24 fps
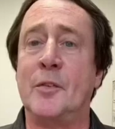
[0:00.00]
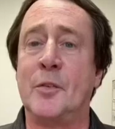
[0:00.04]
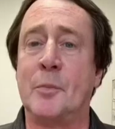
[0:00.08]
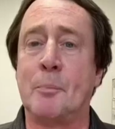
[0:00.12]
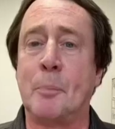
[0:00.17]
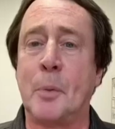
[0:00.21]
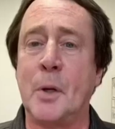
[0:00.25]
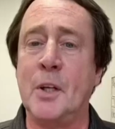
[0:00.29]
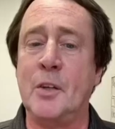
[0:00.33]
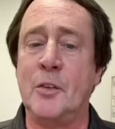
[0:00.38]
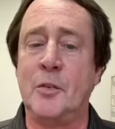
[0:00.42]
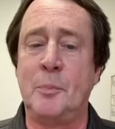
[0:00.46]

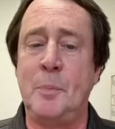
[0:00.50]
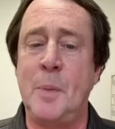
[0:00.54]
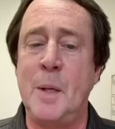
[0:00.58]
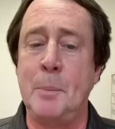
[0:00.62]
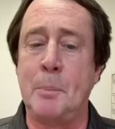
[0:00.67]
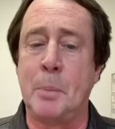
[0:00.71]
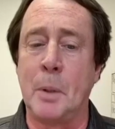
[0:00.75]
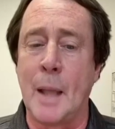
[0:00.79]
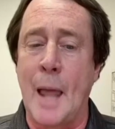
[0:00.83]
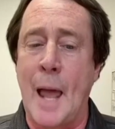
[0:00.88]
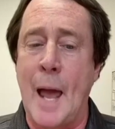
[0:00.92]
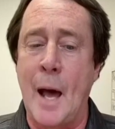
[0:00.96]
this brings
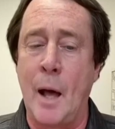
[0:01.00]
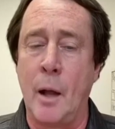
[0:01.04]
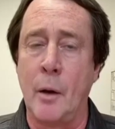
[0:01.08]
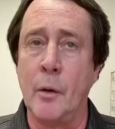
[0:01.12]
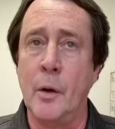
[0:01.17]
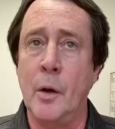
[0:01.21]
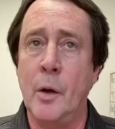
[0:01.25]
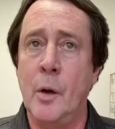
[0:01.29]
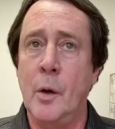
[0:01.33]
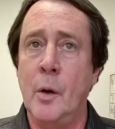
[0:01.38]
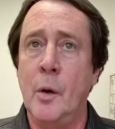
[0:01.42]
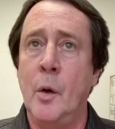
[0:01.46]
people
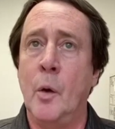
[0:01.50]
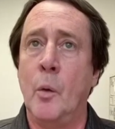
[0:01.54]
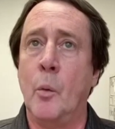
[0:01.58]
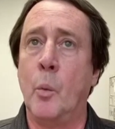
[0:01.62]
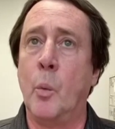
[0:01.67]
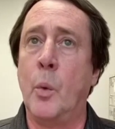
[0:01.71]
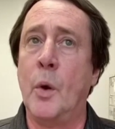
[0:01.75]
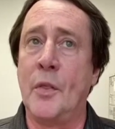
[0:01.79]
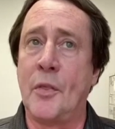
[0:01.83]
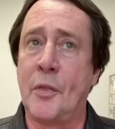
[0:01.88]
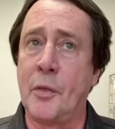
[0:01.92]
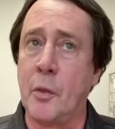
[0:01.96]
out
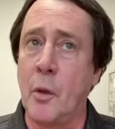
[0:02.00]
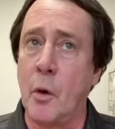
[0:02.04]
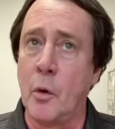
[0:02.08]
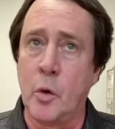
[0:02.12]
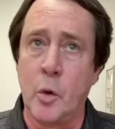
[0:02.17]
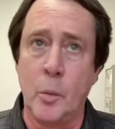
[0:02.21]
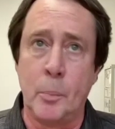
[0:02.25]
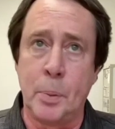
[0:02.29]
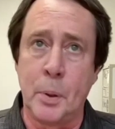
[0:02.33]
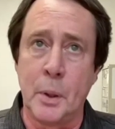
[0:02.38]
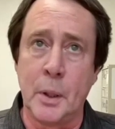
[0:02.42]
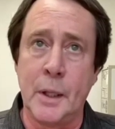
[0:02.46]
with
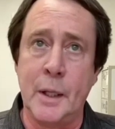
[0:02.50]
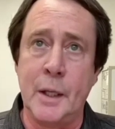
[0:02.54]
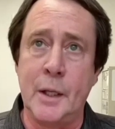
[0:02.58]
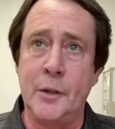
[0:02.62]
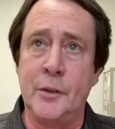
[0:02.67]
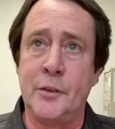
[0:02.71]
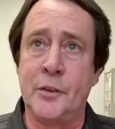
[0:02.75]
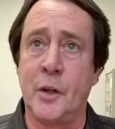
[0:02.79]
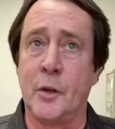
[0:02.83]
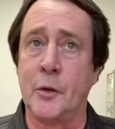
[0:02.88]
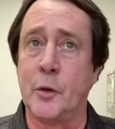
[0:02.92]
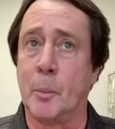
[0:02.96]
local
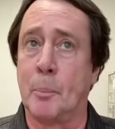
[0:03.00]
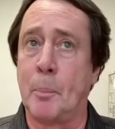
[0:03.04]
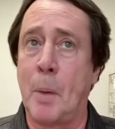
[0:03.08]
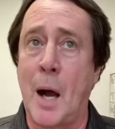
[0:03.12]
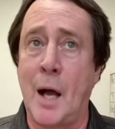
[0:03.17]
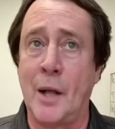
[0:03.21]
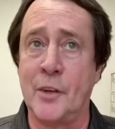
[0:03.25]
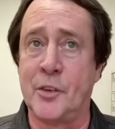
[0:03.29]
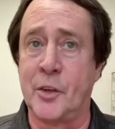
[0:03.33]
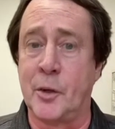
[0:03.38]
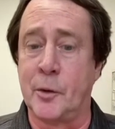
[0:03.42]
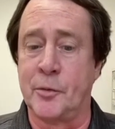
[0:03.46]
police under
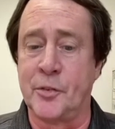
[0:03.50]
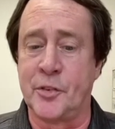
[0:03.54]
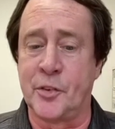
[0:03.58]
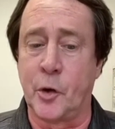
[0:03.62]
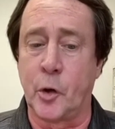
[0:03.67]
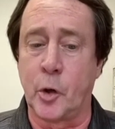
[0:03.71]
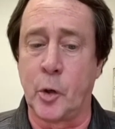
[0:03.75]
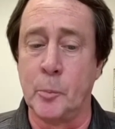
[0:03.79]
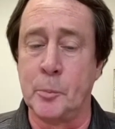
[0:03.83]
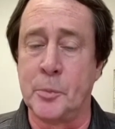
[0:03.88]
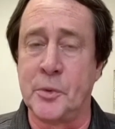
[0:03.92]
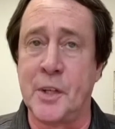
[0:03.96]
positive
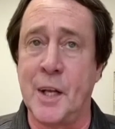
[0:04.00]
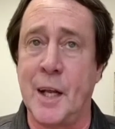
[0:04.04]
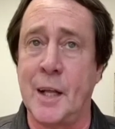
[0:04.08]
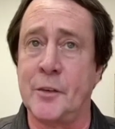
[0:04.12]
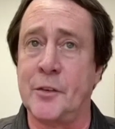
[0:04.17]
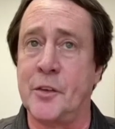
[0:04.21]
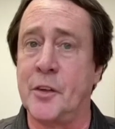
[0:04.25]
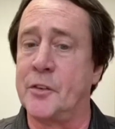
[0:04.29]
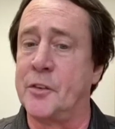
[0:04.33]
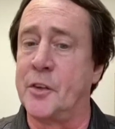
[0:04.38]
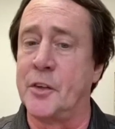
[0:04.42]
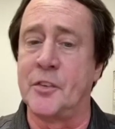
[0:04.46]

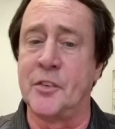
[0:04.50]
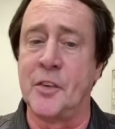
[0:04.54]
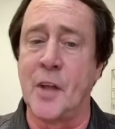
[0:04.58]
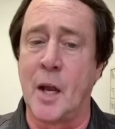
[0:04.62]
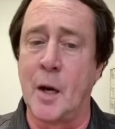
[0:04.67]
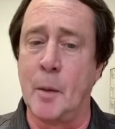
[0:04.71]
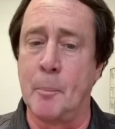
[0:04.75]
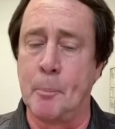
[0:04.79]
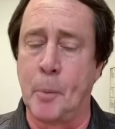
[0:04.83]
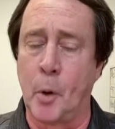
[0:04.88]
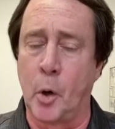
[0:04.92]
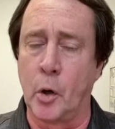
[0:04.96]
circumstances. It's
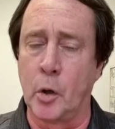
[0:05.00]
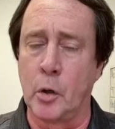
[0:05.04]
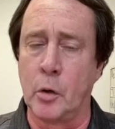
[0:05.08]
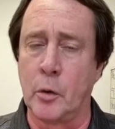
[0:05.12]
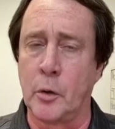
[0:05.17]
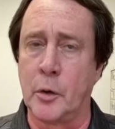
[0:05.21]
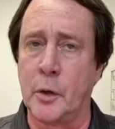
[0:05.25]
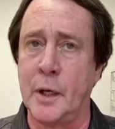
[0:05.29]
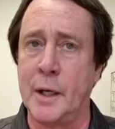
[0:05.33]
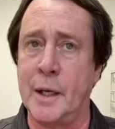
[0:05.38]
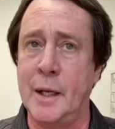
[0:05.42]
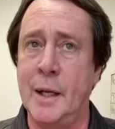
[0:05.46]
not a
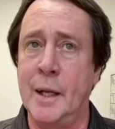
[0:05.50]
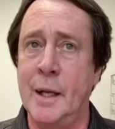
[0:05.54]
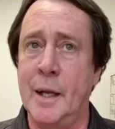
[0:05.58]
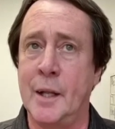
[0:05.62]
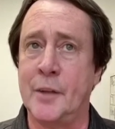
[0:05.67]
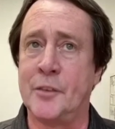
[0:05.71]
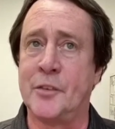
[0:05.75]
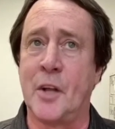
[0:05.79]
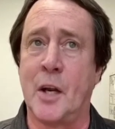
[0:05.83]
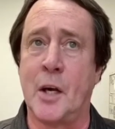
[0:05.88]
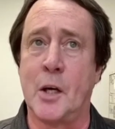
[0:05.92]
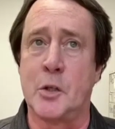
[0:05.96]
burglary.
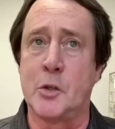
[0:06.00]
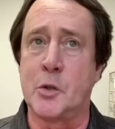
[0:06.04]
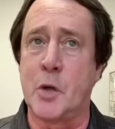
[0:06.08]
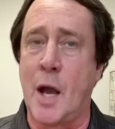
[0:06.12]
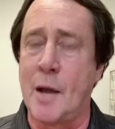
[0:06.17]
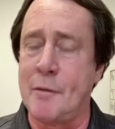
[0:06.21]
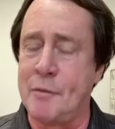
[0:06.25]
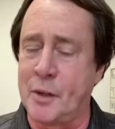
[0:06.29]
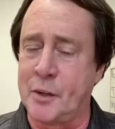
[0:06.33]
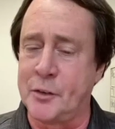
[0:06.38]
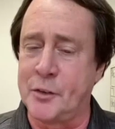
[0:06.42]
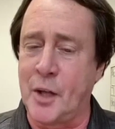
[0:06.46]
It's not a
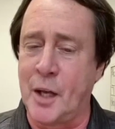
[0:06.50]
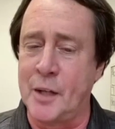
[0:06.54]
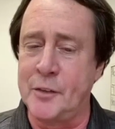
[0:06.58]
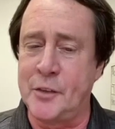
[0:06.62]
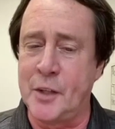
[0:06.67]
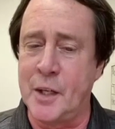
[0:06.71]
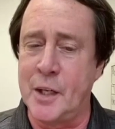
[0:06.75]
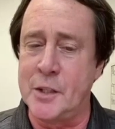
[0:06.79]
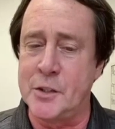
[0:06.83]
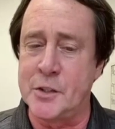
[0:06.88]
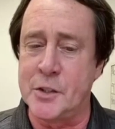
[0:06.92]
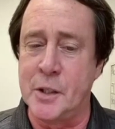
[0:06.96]
traffic
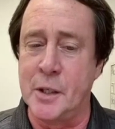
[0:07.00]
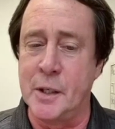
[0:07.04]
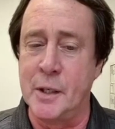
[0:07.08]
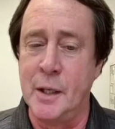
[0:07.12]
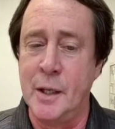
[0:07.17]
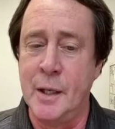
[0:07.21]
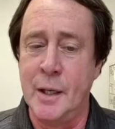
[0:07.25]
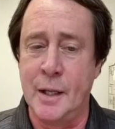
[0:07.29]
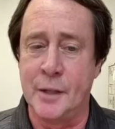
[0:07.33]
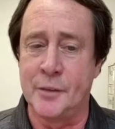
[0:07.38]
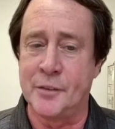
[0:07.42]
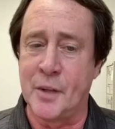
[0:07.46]

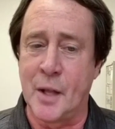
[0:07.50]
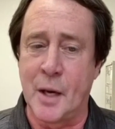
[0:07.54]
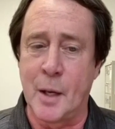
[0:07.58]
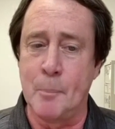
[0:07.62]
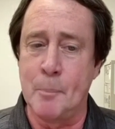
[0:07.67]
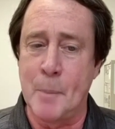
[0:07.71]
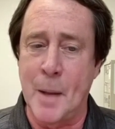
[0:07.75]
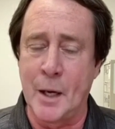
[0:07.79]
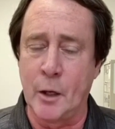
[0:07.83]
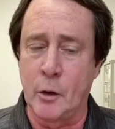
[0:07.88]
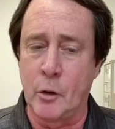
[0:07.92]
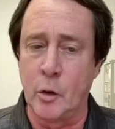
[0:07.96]
citation. It's not
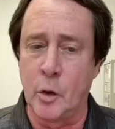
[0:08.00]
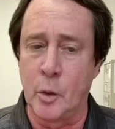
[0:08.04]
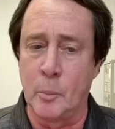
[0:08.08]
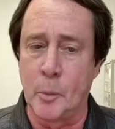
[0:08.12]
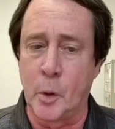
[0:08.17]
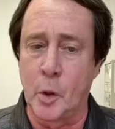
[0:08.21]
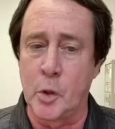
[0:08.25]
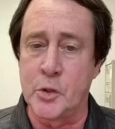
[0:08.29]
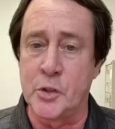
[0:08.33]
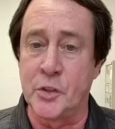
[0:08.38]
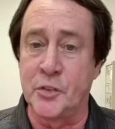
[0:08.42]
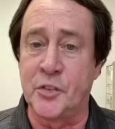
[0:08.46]
a medical
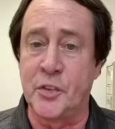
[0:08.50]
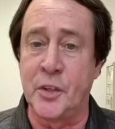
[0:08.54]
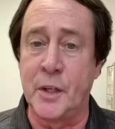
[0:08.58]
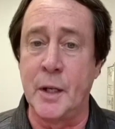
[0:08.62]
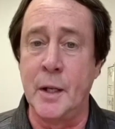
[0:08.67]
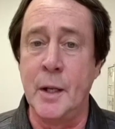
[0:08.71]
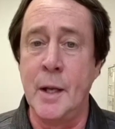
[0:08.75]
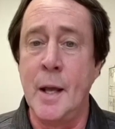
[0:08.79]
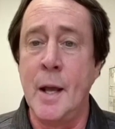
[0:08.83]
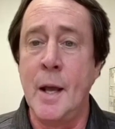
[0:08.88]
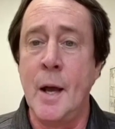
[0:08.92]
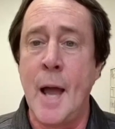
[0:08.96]

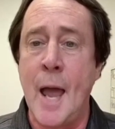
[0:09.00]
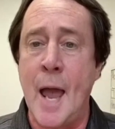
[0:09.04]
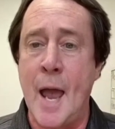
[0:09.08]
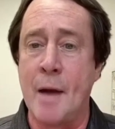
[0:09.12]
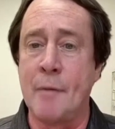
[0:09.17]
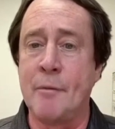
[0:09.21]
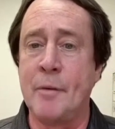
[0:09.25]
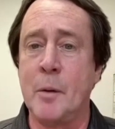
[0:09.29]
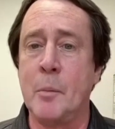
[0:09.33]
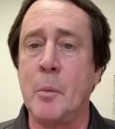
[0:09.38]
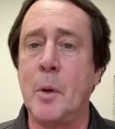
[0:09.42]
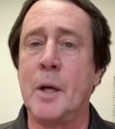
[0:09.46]
emergency.
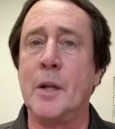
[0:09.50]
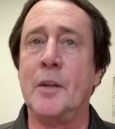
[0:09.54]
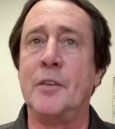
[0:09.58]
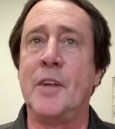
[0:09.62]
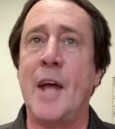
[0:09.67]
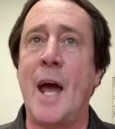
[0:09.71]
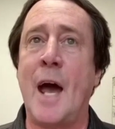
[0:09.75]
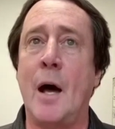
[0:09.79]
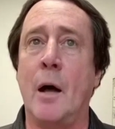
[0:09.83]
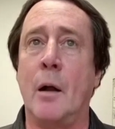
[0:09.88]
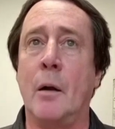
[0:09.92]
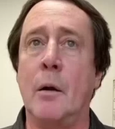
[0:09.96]
Everyone
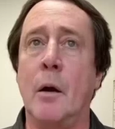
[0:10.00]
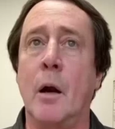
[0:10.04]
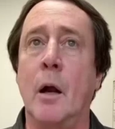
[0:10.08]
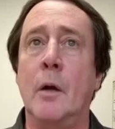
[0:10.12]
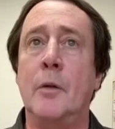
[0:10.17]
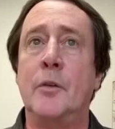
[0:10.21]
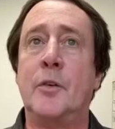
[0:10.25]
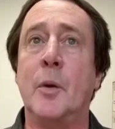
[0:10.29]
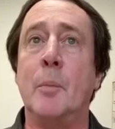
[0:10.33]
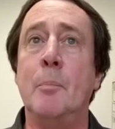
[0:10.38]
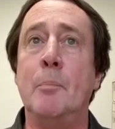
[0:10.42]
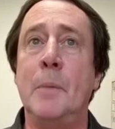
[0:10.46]
is out
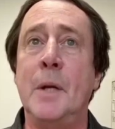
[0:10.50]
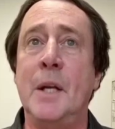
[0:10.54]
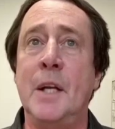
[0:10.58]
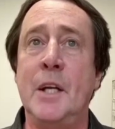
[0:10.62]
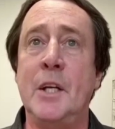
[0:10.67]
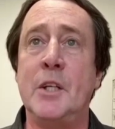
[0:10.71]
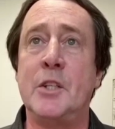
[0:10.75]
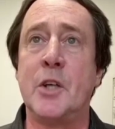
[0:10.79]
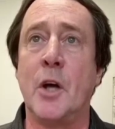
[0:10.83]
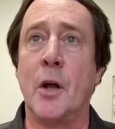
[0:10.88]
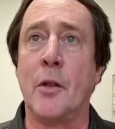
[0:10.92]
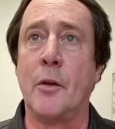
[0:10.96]
to
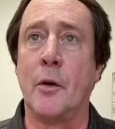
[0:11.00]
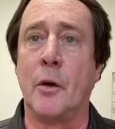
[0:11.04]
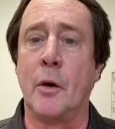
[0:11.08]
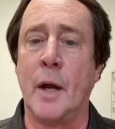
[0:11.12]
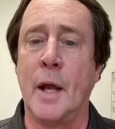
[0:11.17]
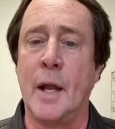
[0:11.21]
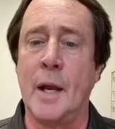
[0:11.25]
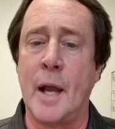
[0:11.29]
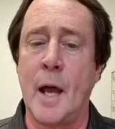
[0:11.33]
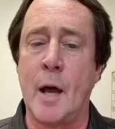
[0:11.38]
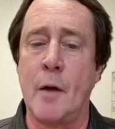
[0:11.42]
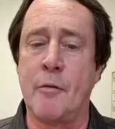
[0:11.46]
meet each
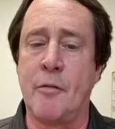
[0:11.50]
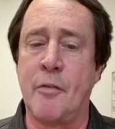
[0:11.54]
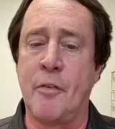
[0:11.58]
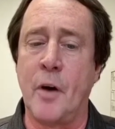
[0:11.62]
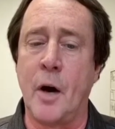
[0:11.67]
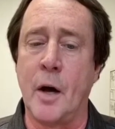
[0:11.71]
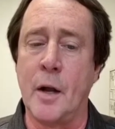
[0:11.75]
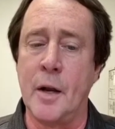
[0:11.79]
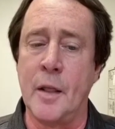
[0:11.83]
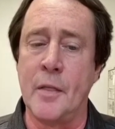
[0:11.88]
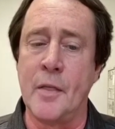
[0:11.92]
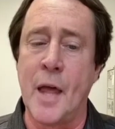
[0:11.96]
other and have
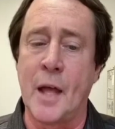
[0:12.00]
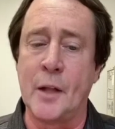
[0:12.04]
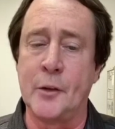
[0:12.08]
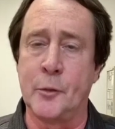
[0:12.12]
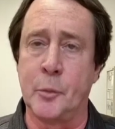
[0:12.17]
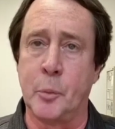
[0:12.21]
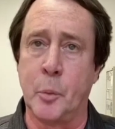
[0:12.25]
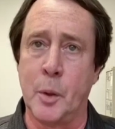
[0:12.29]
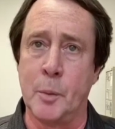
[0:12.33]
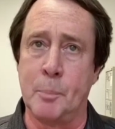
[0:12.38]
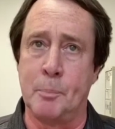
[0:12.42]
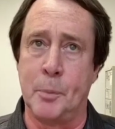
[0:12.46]
fun. And
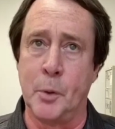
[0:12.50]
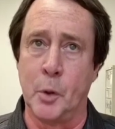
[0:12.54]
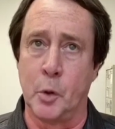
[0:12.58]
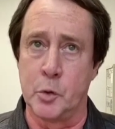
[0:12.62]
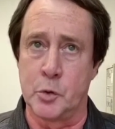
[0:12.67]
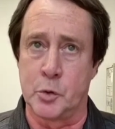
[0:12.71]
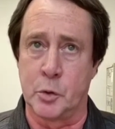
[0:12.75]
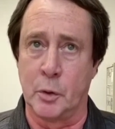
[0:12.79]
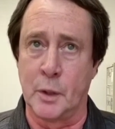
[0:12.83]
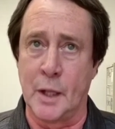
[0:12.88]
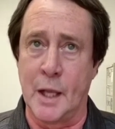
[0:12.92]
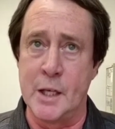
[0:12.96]
that's what
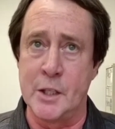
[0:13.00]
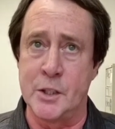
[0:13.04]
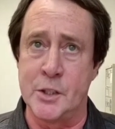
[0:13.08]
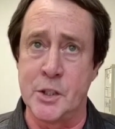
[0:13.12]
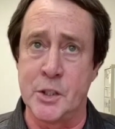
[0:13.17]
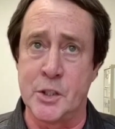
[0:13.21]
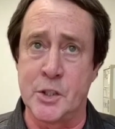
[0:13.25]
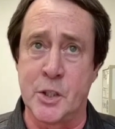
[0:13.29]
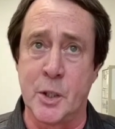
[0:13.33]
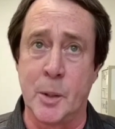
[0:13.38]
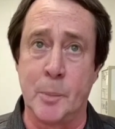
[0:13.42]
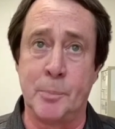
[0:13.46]
builds
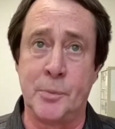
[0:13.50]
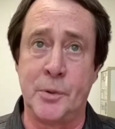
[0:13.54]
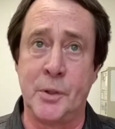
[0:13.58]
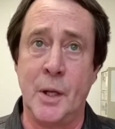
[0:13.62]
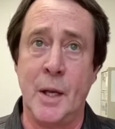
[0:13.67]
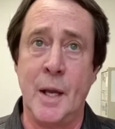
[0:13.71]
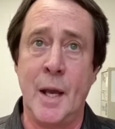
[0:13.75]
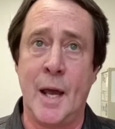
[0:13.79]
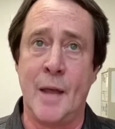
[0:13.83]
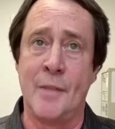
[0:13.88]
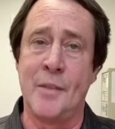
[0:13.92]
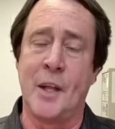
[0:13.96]

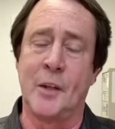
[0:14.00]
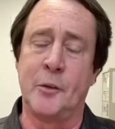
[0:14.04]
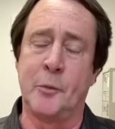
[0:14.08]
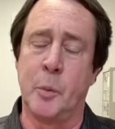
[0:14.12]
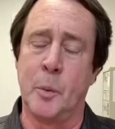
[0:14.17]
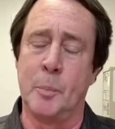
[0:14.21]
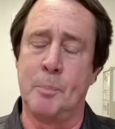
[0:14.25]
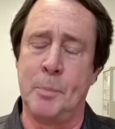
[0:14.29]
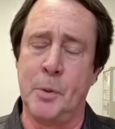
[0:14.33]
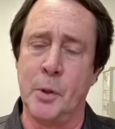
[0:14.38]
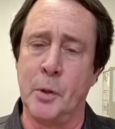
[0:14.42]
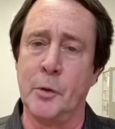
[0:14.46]
relationships and
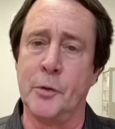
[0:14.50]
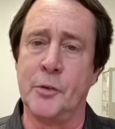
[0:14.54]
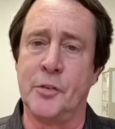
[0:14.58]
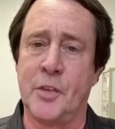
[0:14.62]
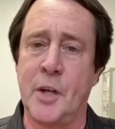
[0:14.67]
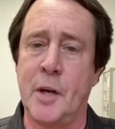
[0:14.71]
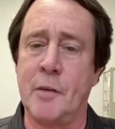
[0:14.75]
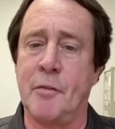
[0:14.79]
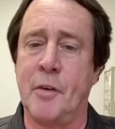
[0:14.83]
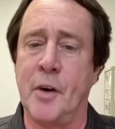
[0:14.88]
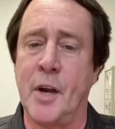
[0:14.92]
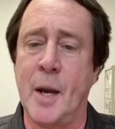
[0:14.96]
that's what
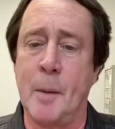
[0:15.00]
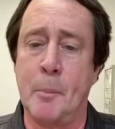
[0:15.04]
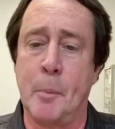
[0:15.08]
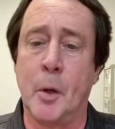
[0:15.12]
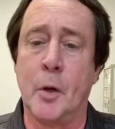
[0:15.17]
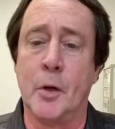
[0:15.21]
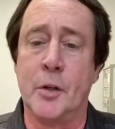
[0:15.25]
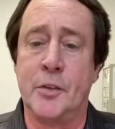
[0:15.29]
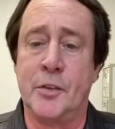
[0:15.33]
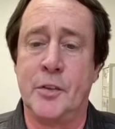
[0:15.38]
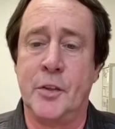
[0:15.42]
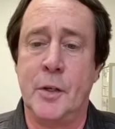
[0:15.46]
builds safer
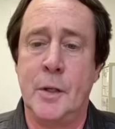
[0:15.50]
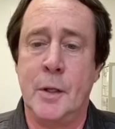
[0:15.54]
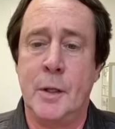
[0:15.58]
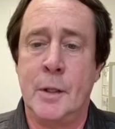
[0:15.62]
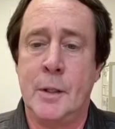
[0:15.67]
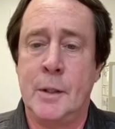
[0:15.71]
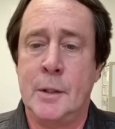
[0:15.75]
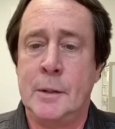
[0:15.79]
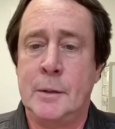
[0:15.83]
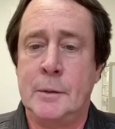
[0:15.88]
neighborhoods.